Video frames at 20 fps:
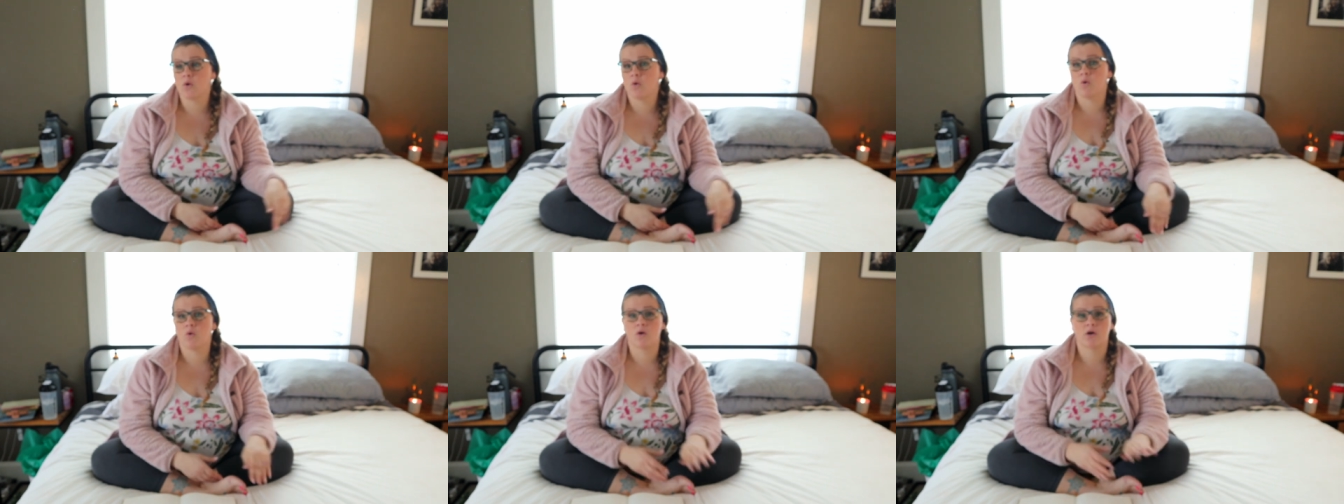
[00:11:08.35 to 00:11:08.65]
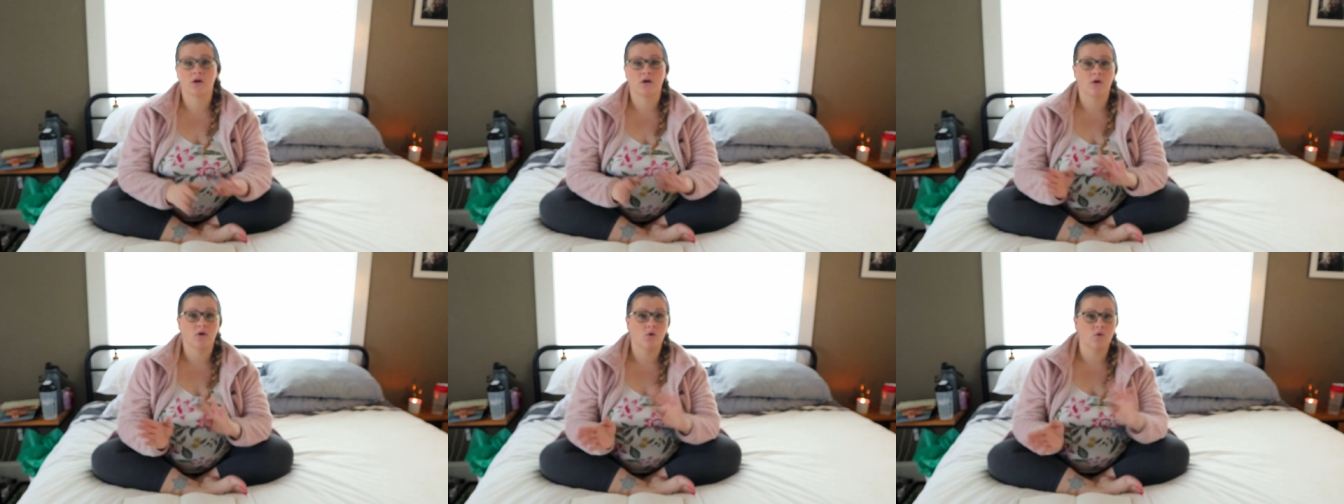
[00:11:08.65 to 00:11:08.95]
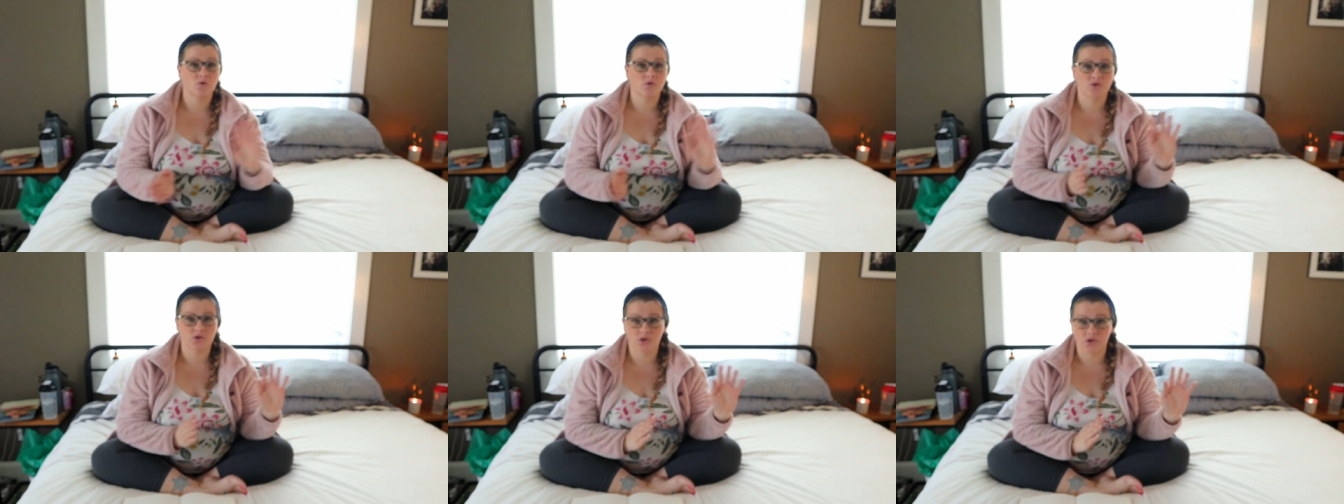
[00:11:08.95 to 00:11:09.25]
Or
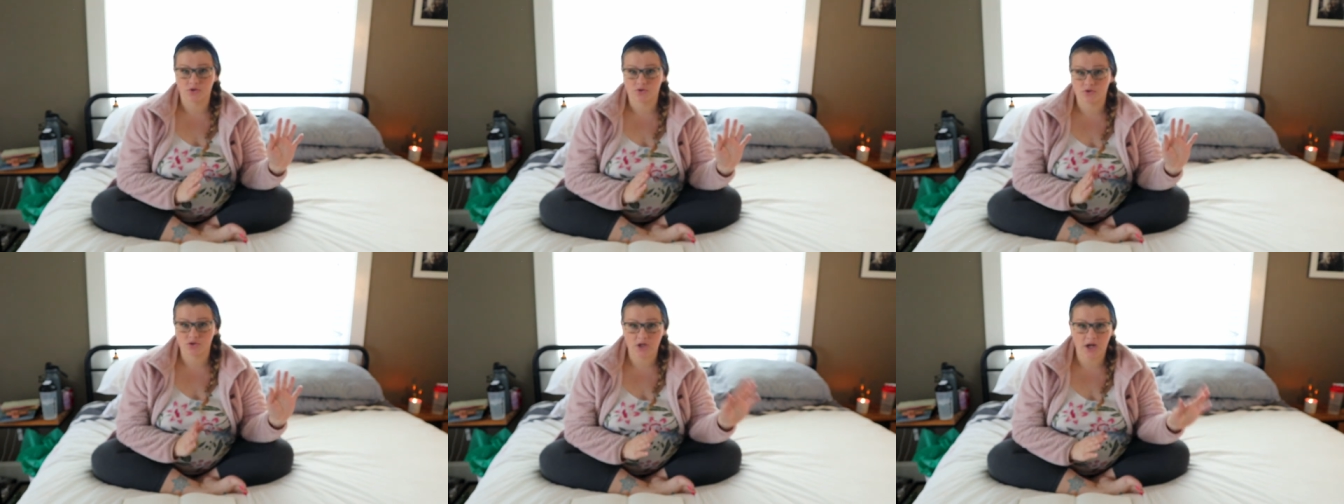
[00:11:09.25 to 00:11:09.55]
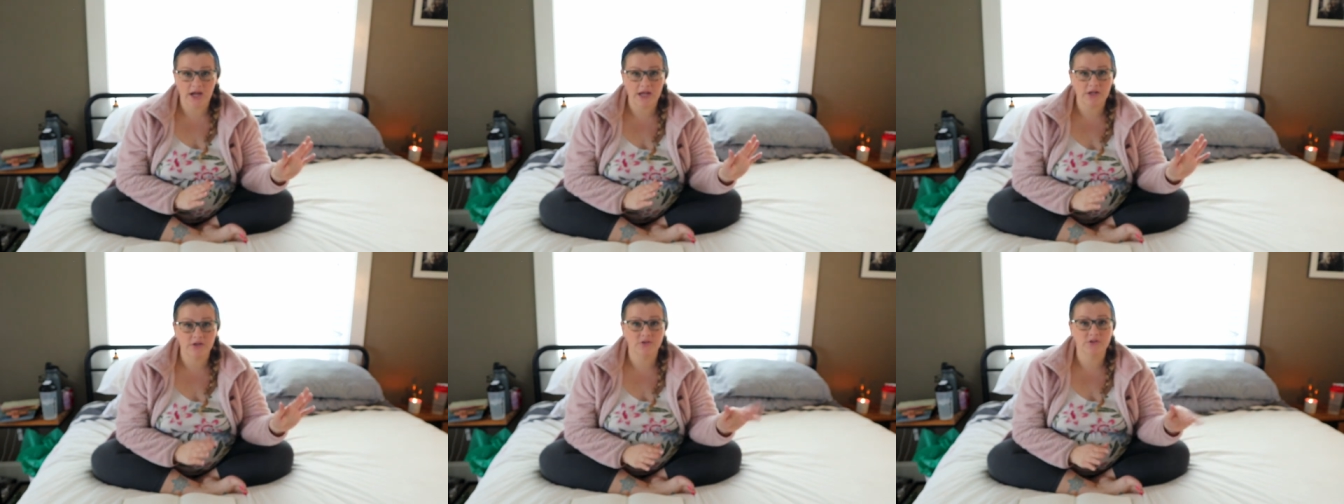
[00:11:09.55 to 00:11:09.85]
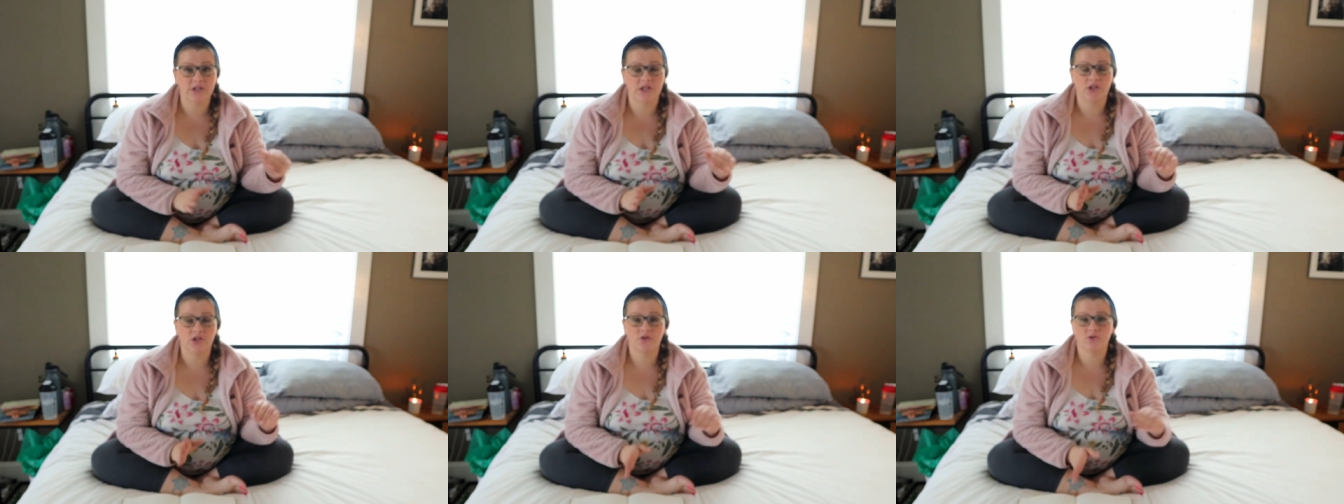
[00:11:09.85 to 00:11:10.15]
older
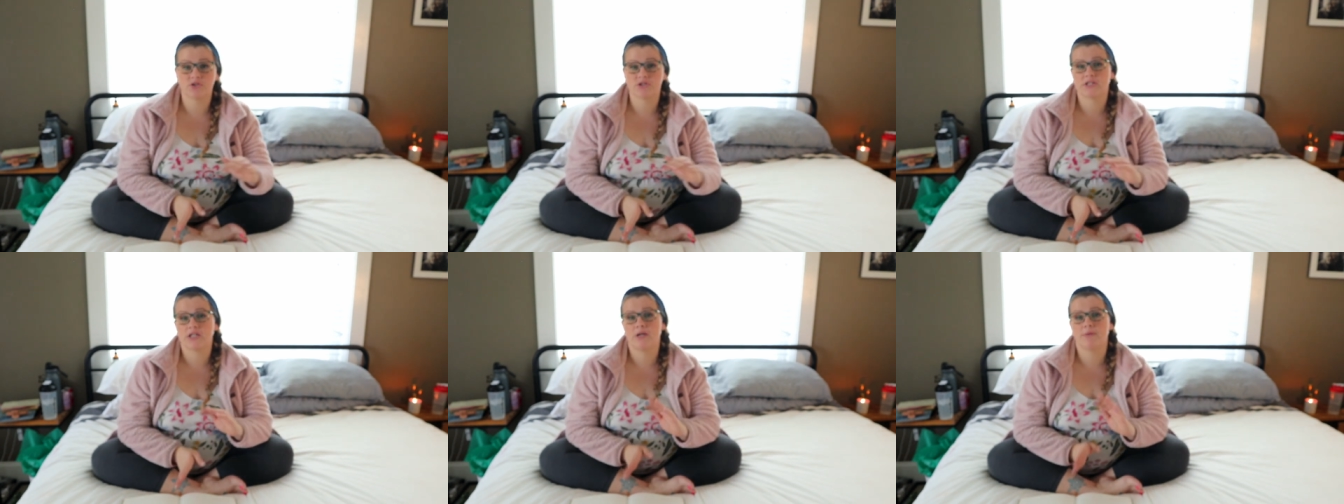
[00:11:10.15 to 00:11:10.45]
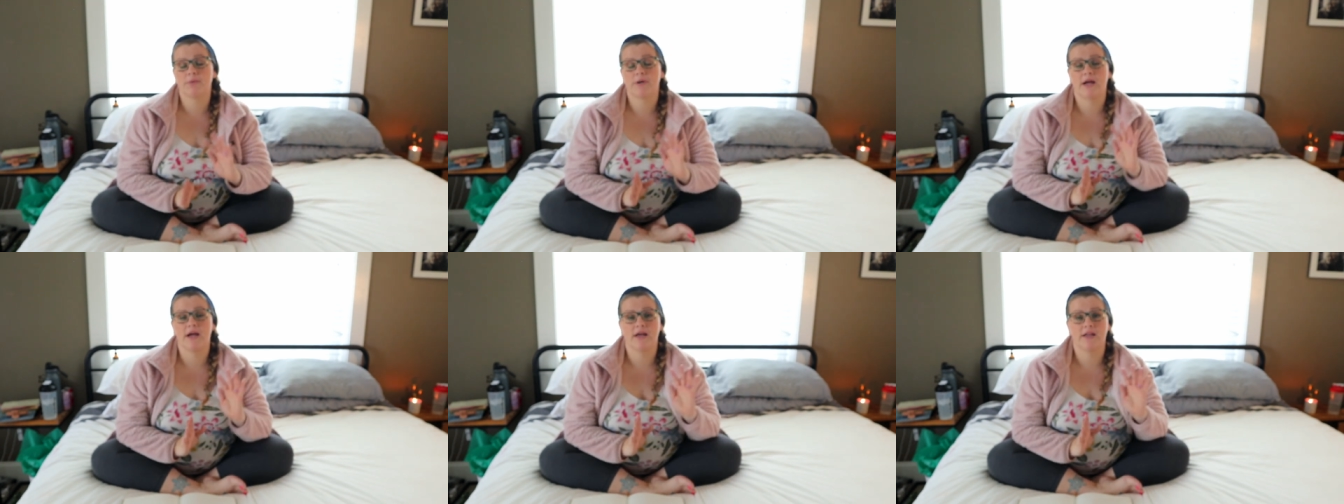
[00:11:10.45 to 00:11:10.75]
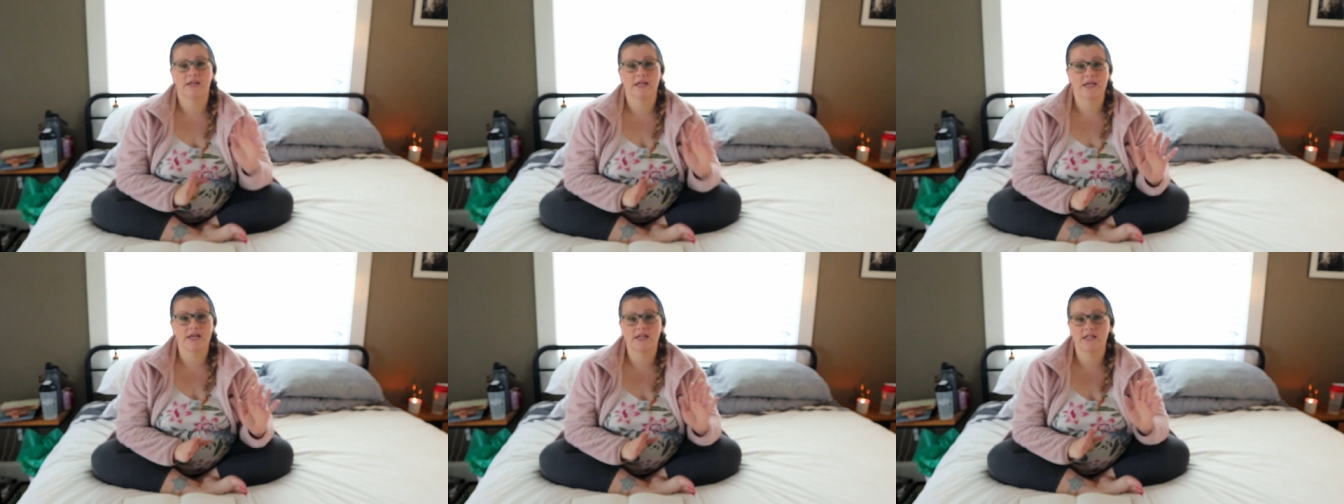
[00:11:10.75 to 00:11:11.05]
child, can you just keep an eye
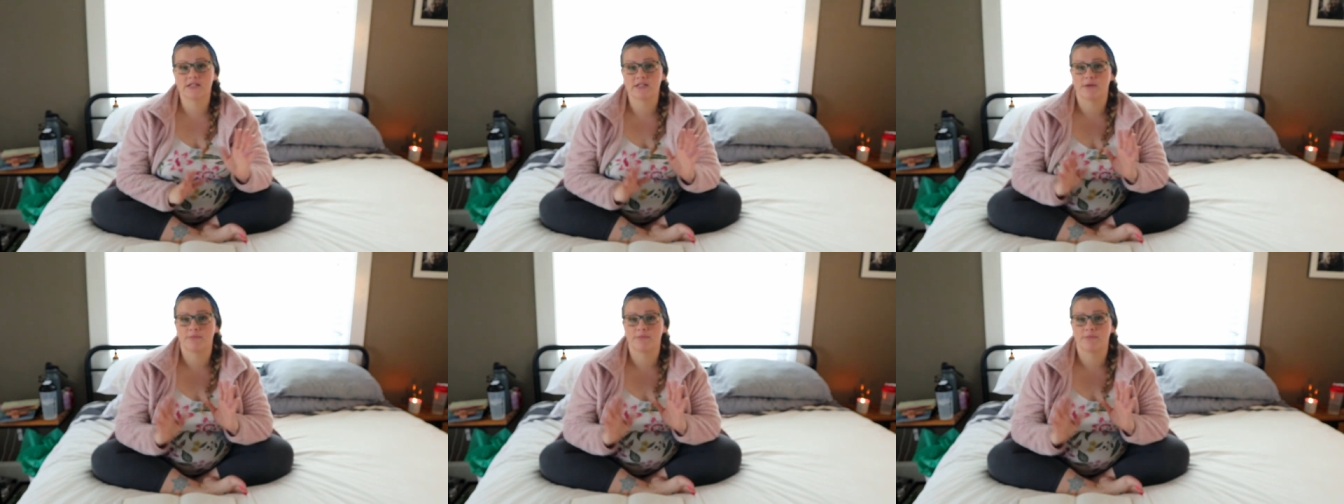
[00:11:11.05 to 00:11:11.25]
on the kids?